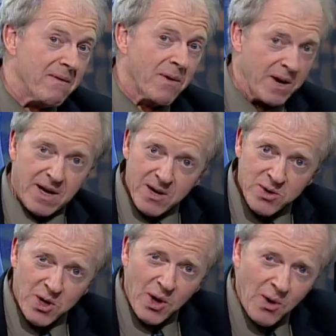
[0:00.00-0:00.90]
40 years
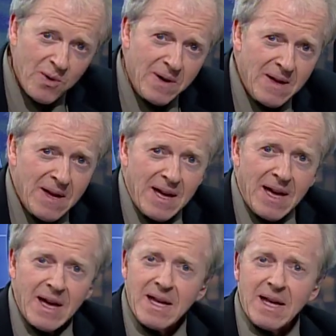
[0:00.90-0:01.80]
ago,
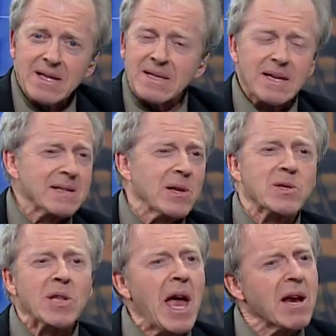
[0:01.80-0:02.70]
it's a
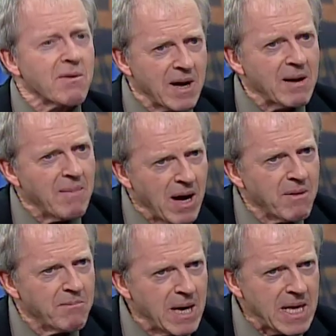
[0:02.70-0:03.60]
staggering amount of
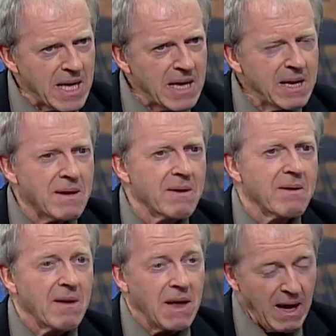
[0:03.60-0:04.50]
money
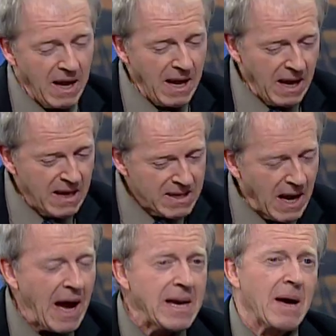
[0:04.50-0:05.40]

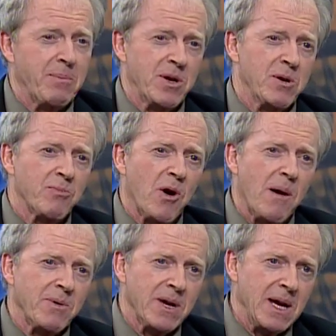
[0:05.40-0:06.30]
tied up in your
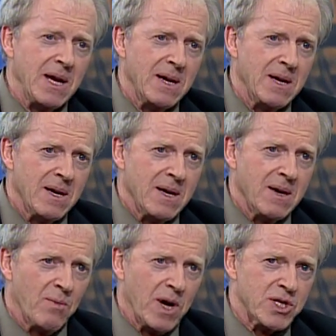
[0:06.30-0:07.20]
property,
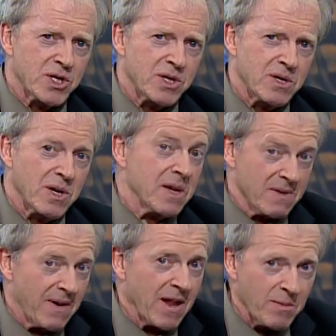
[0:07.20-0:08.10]
which is
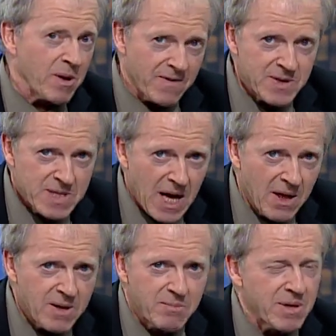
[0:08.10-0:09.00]
available if you sell
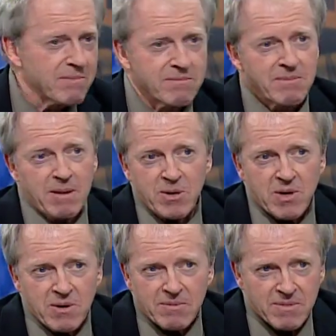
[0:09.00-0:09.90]
it, but maybe
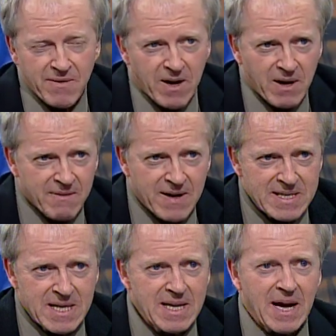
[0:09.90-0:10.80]
you're living on a
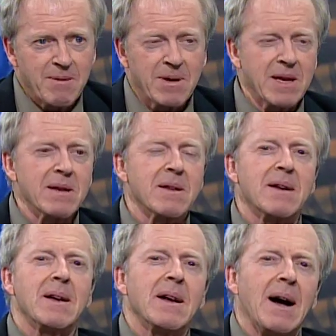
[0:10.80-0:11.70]
fixed income in it.
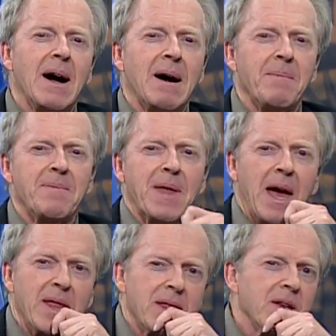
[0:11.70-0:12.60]

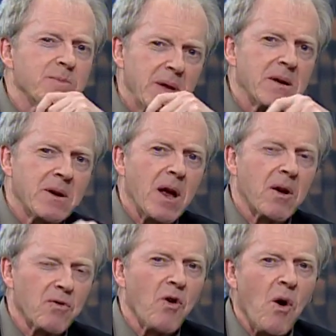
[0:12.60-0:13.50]
And there's been
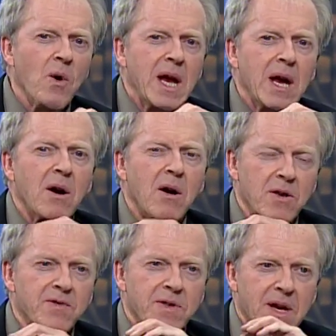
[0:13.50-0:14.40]
growing
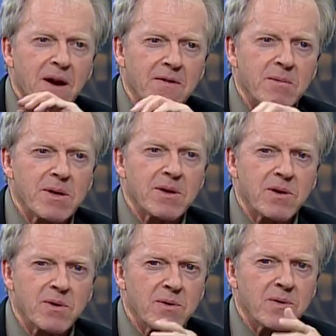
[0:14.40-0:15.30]
calls for the government
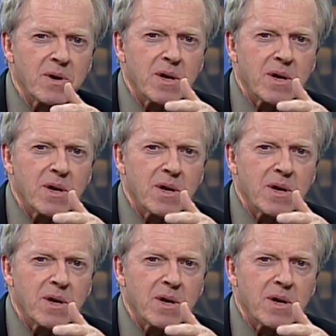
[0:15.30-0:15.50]
to